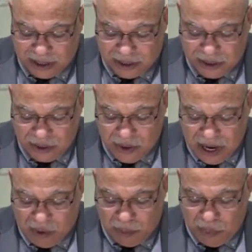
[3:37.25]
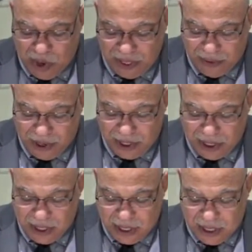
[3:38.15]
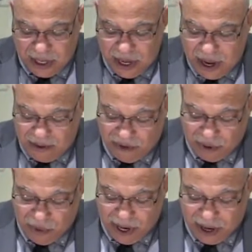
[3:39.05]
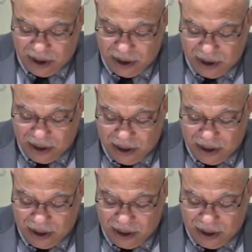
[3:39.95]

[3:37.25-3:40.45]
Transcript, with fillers: unto our brethren everywhere